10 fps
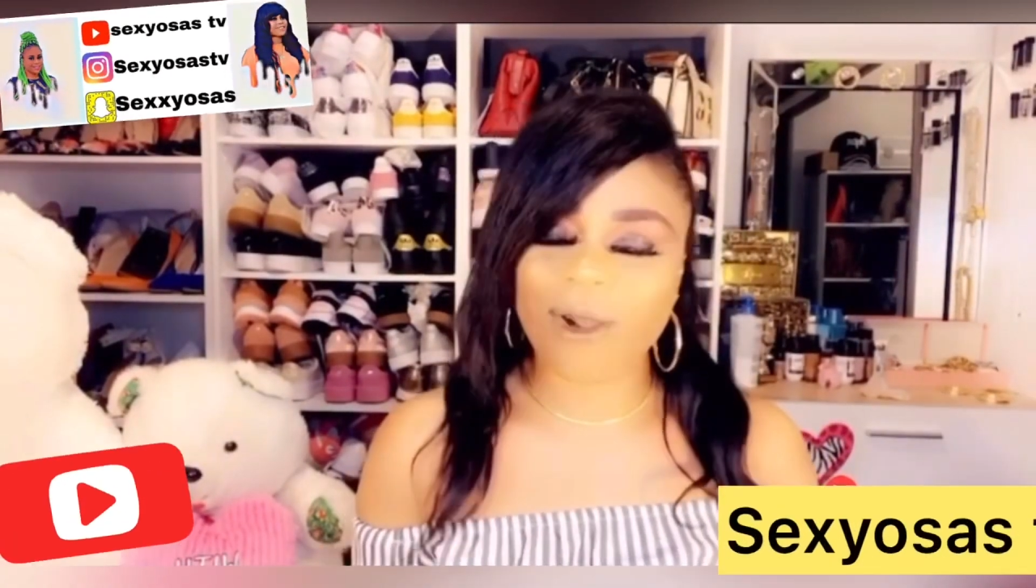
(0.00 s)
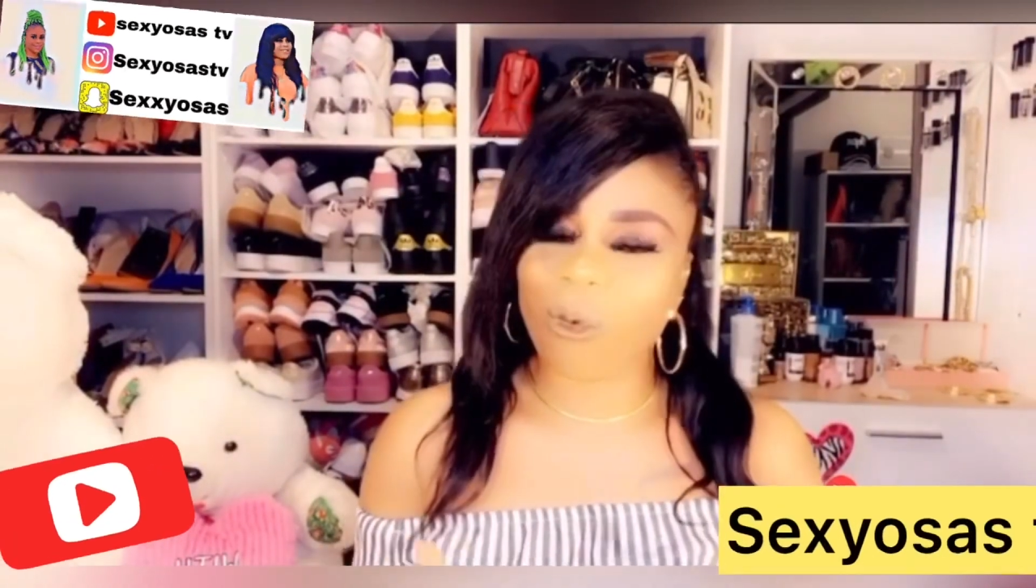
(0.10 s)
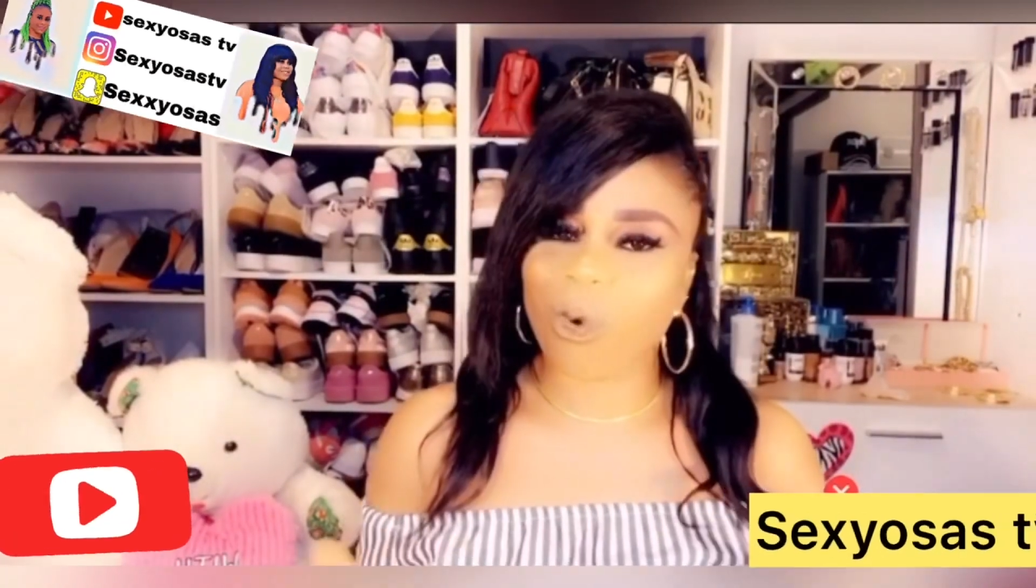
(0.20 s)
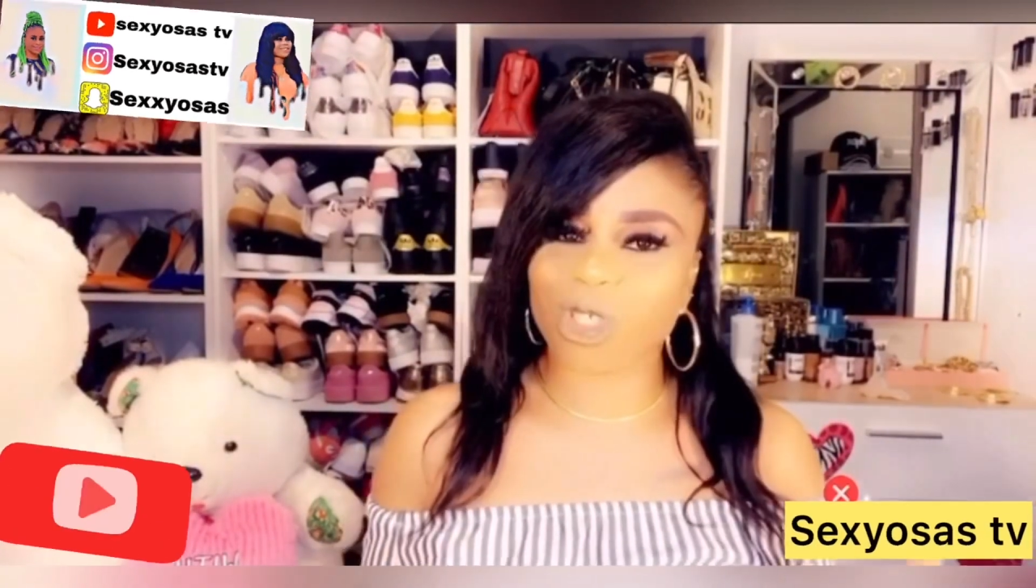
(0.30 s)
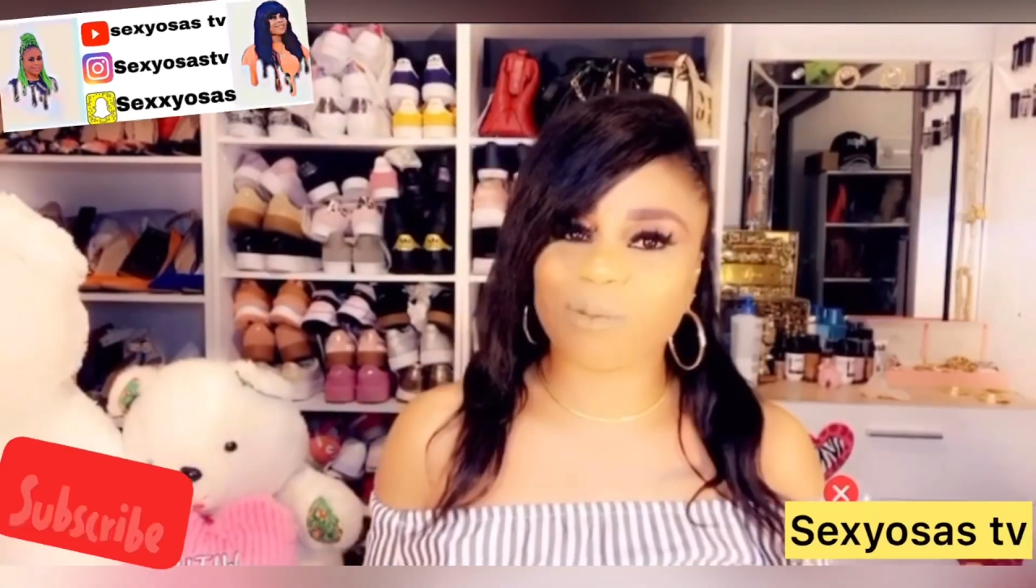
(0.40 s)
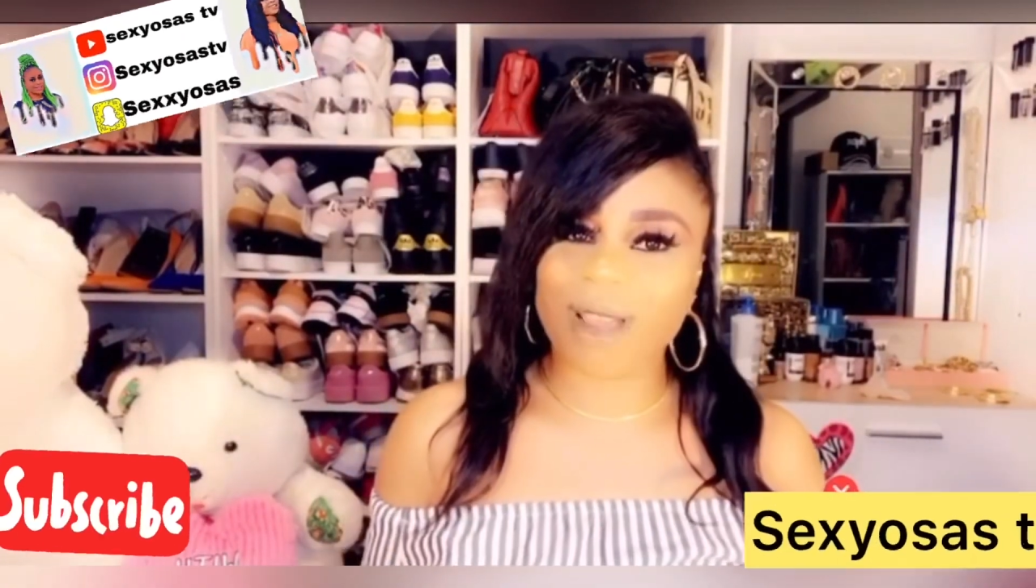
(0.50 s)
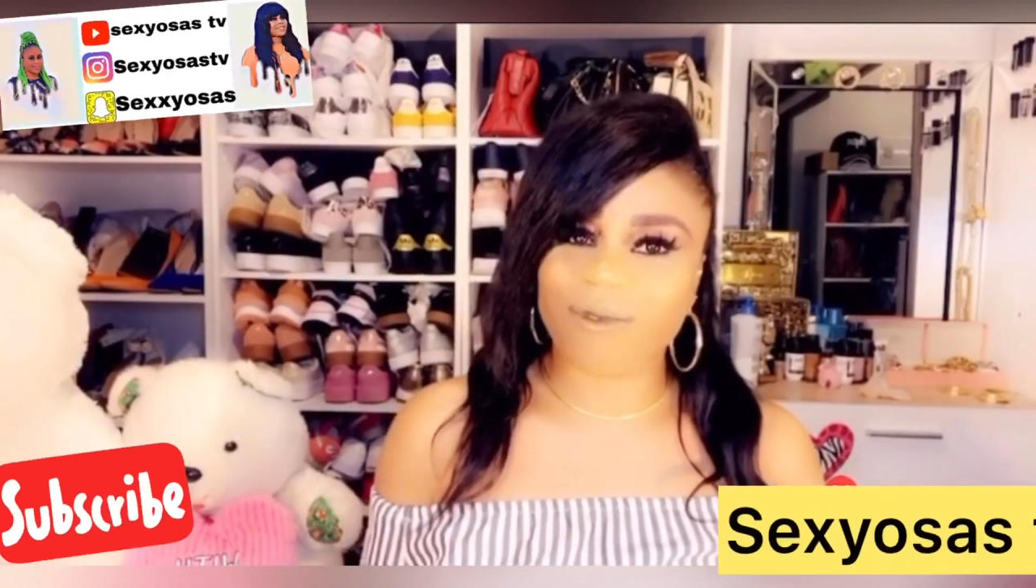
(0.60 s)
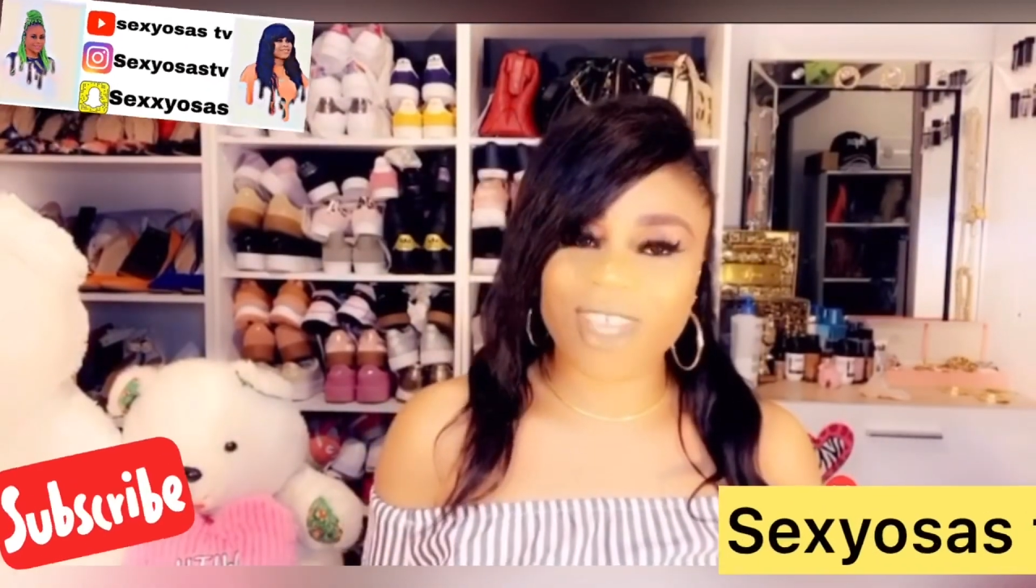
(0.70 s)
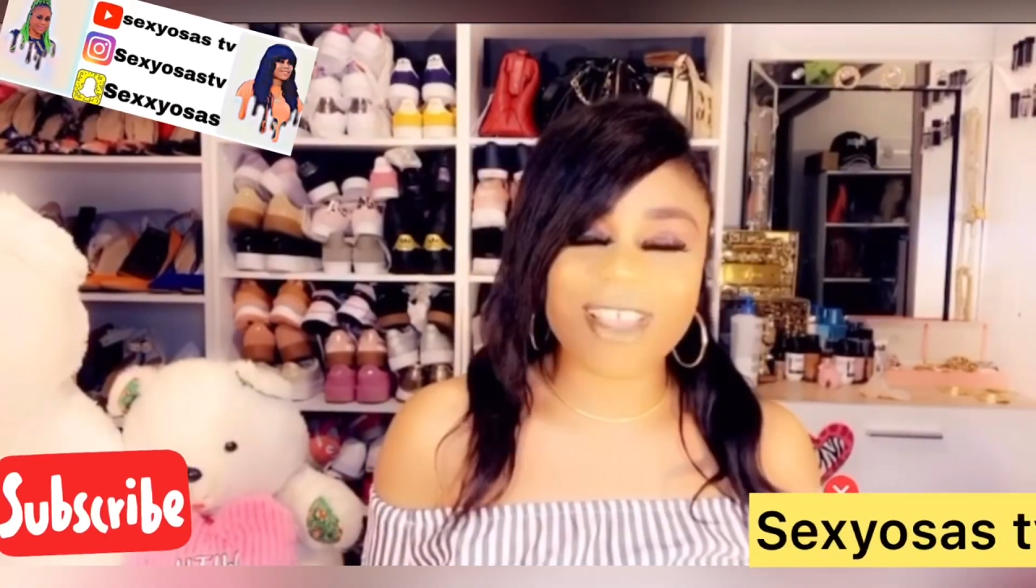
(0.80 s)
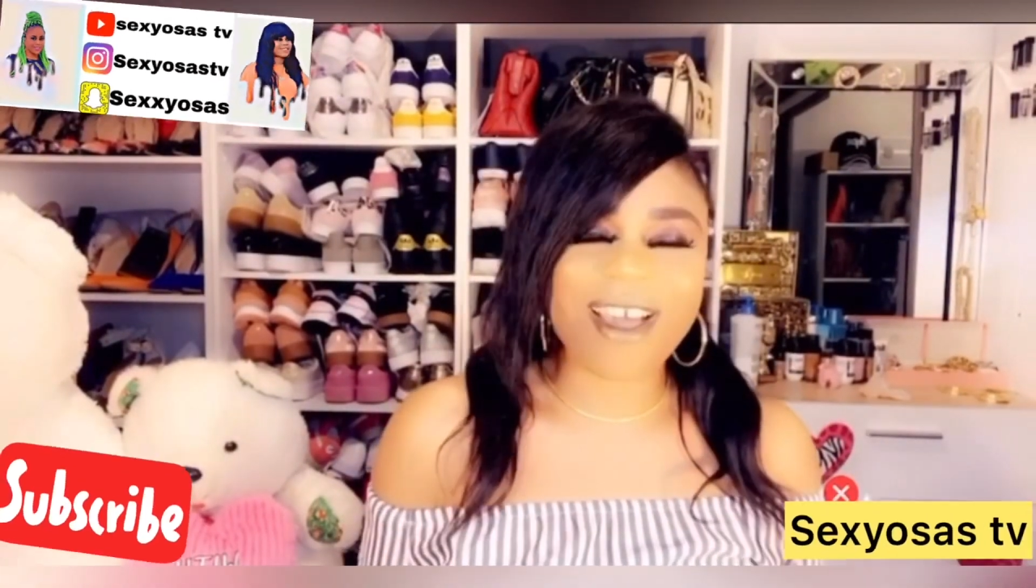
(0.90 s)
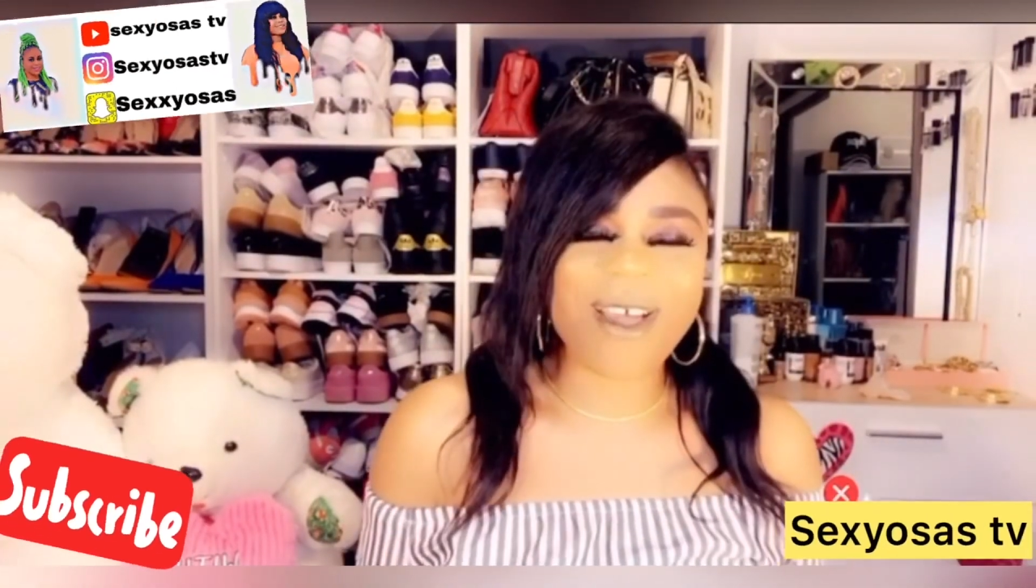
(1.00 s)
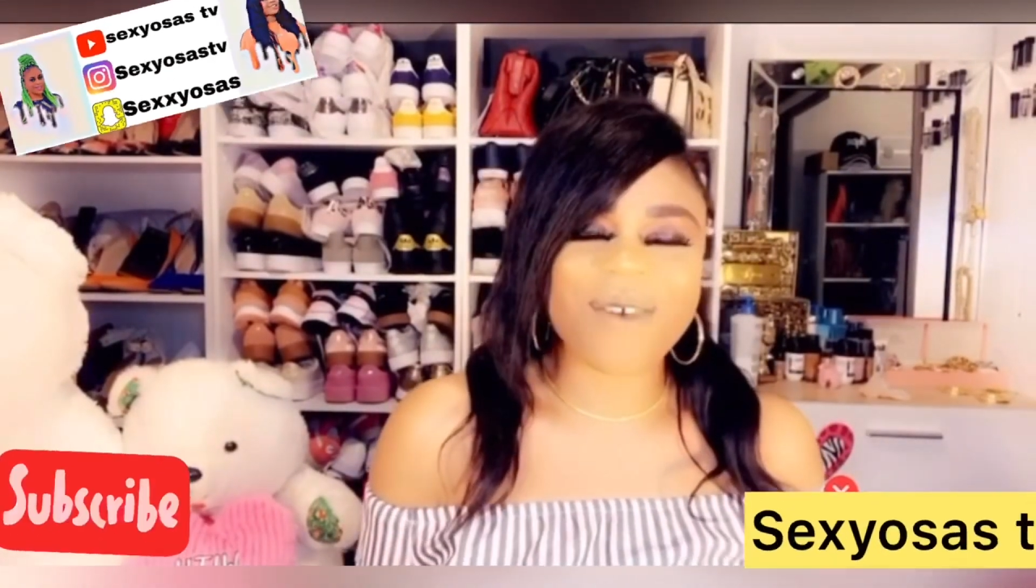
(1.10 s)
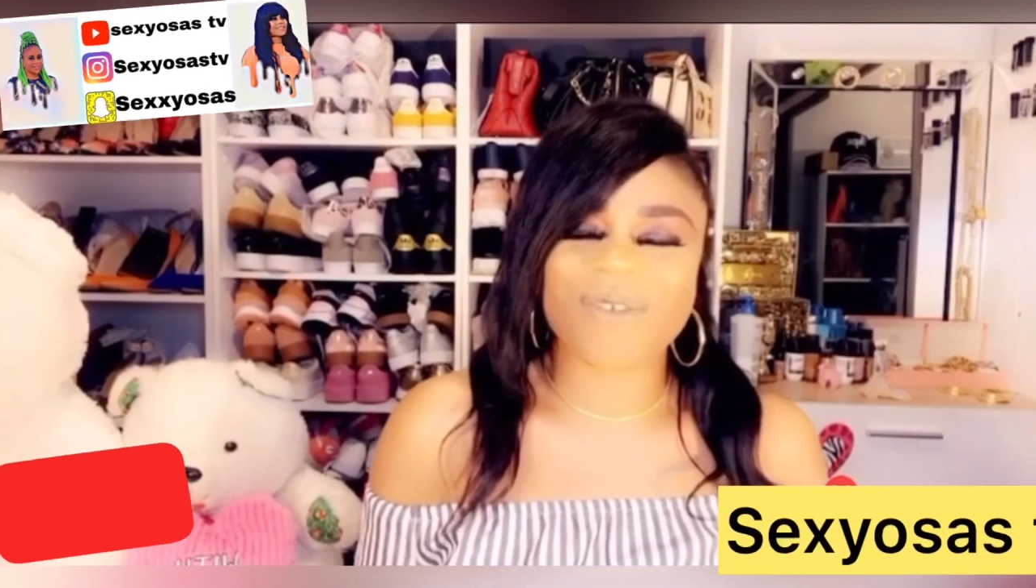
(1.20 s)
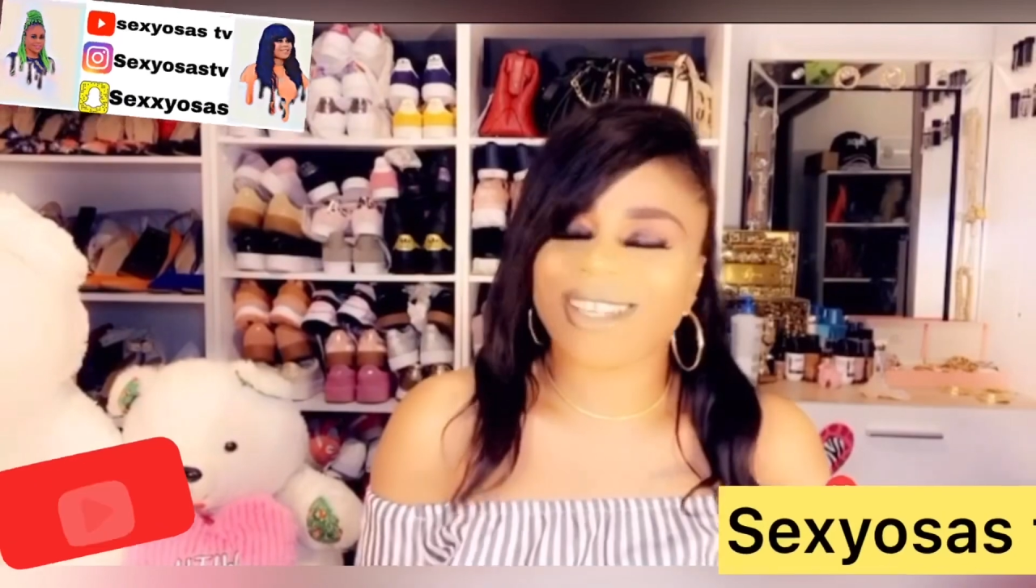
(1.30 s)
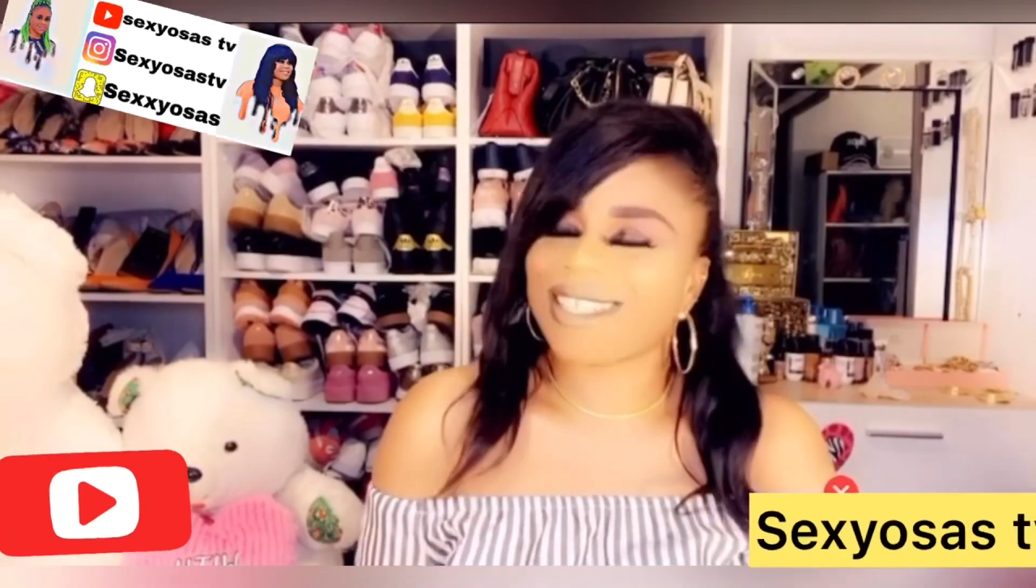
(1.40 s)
and watch my video from the